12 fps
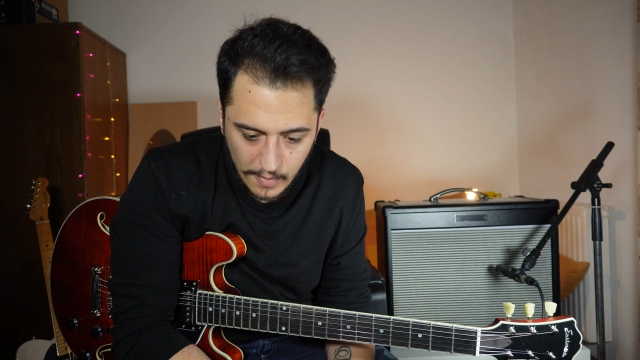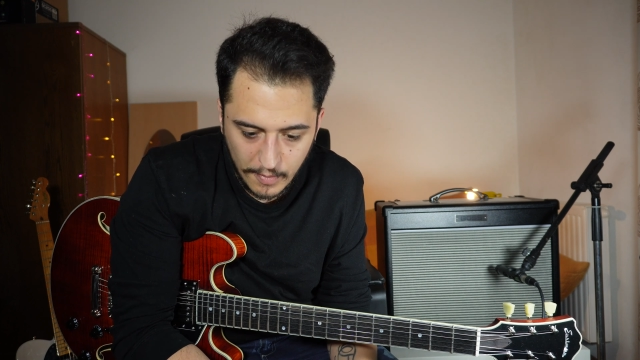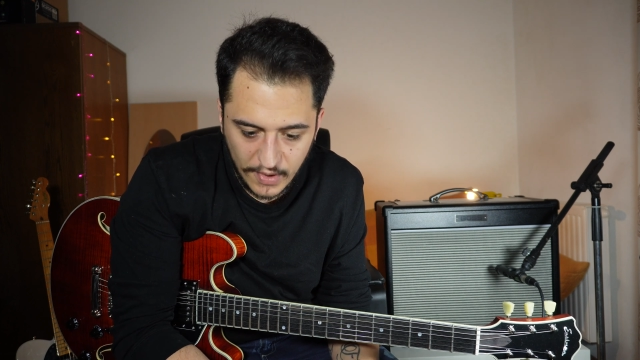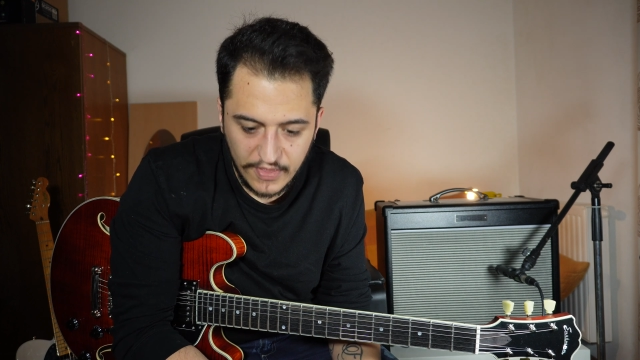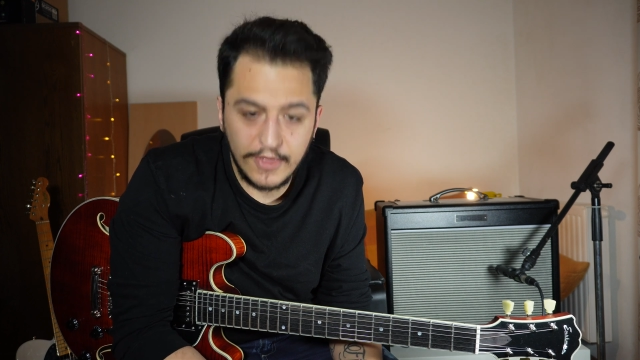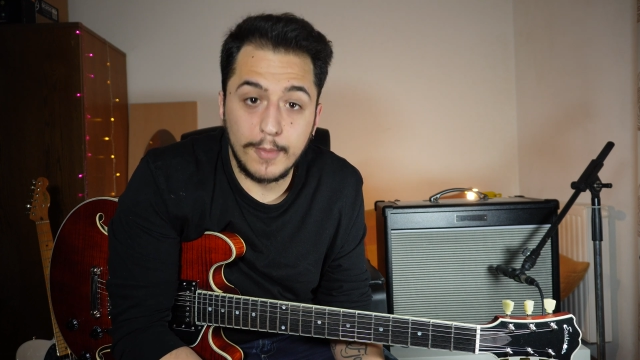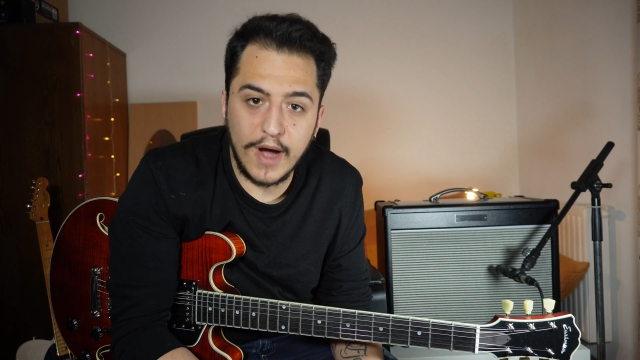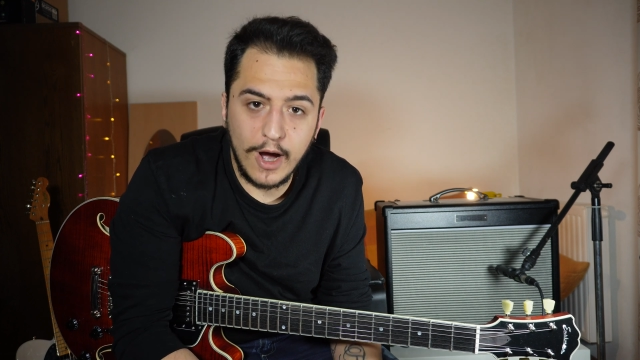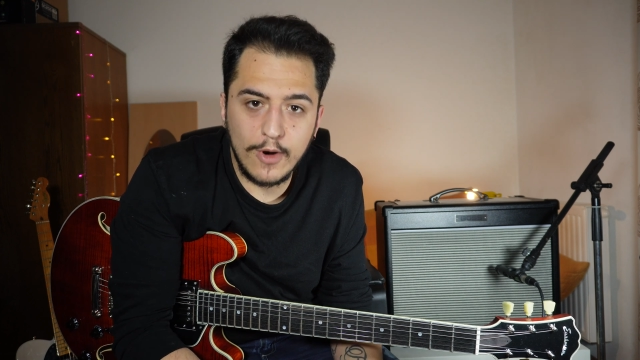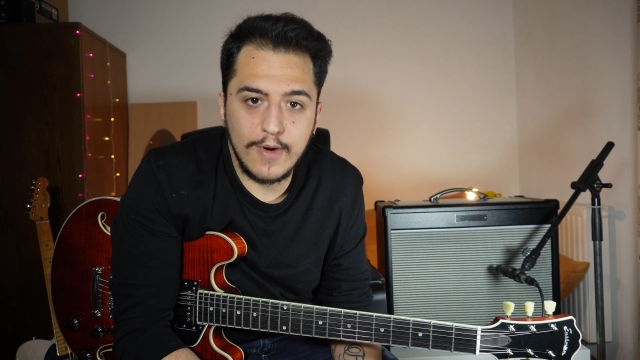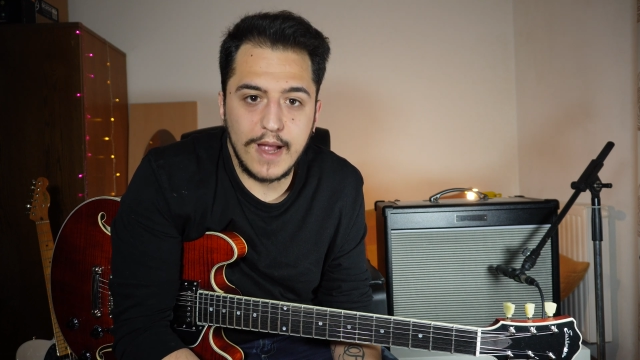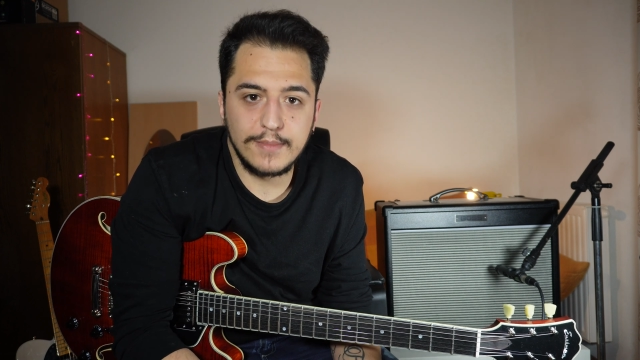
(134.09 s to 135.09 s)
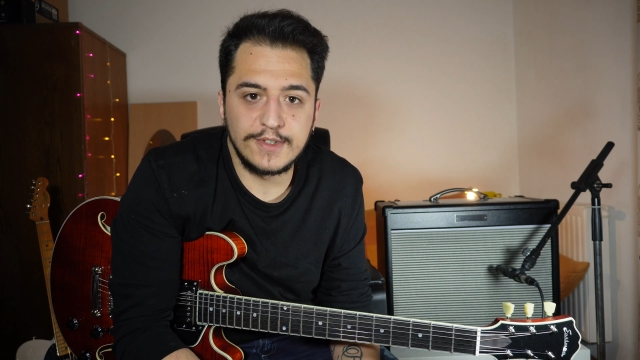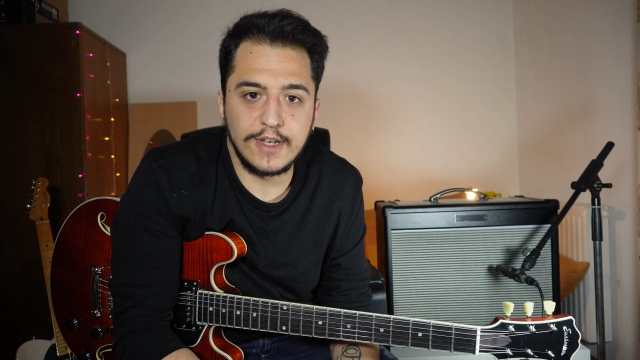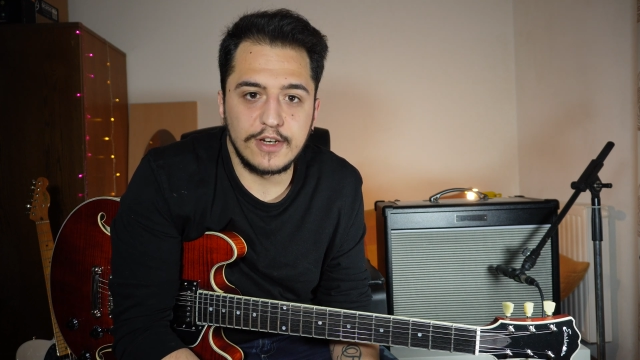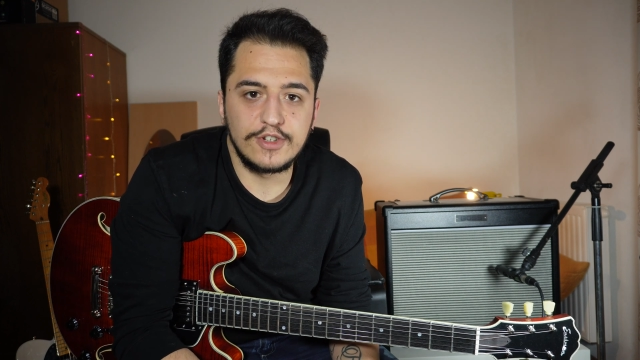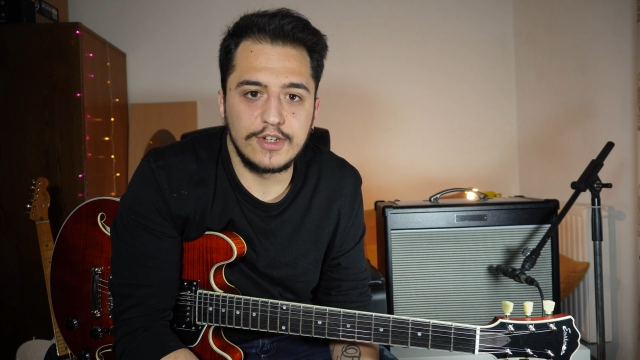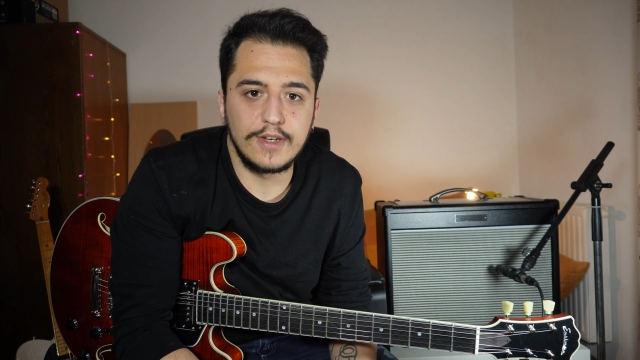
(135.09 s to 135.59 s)
but the power amp
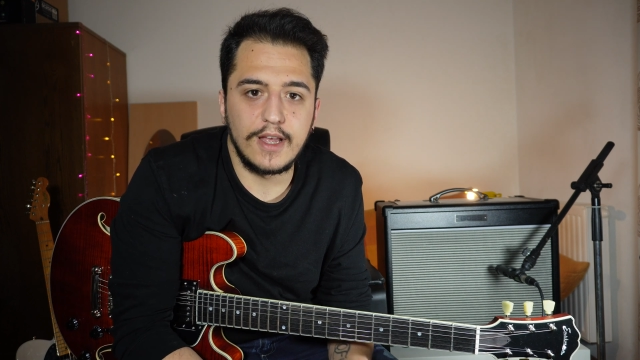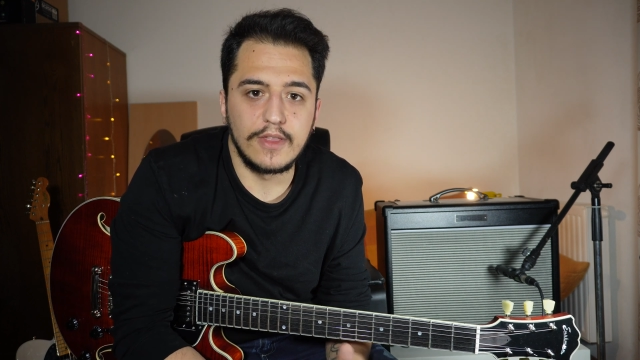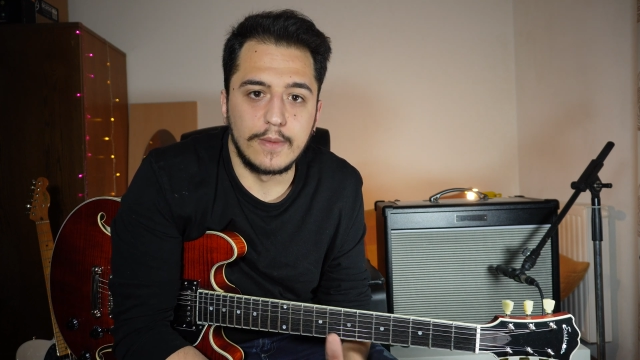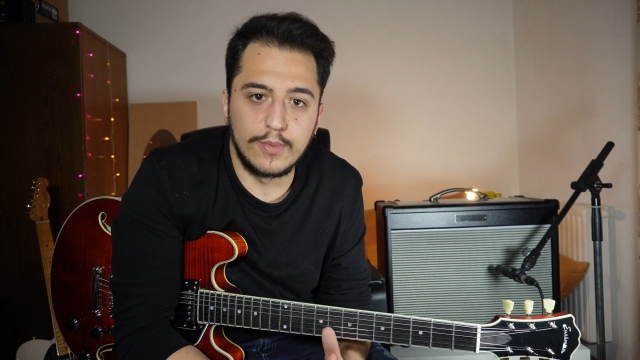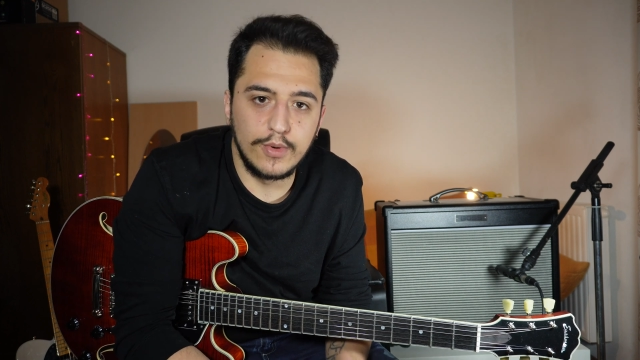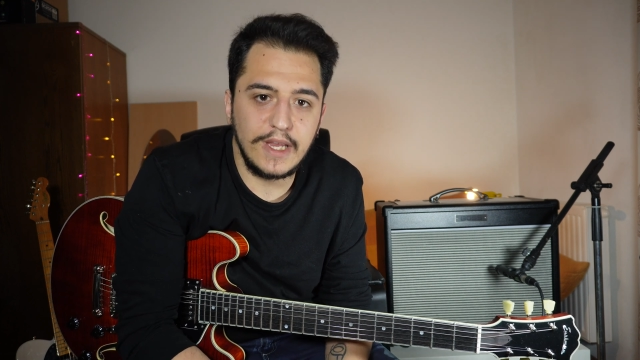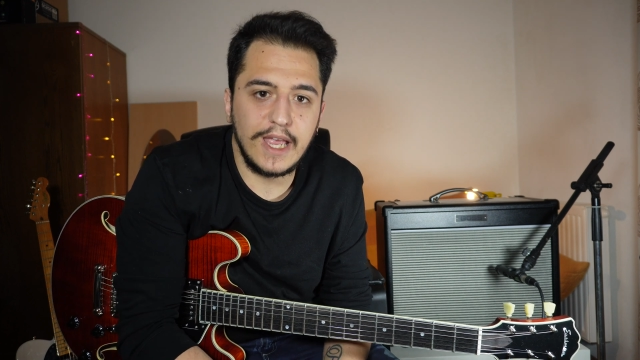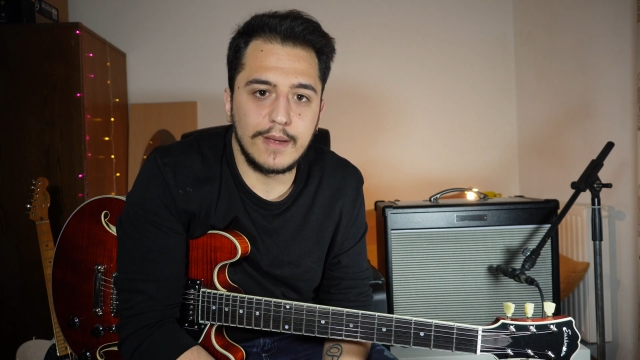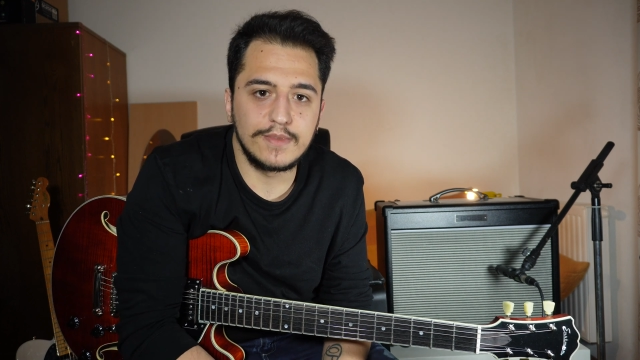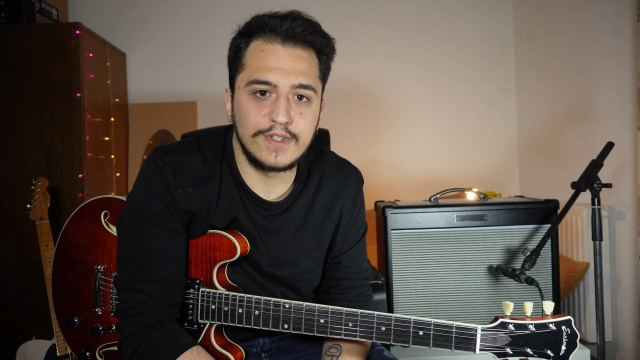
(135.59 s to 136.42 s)
section and the preamp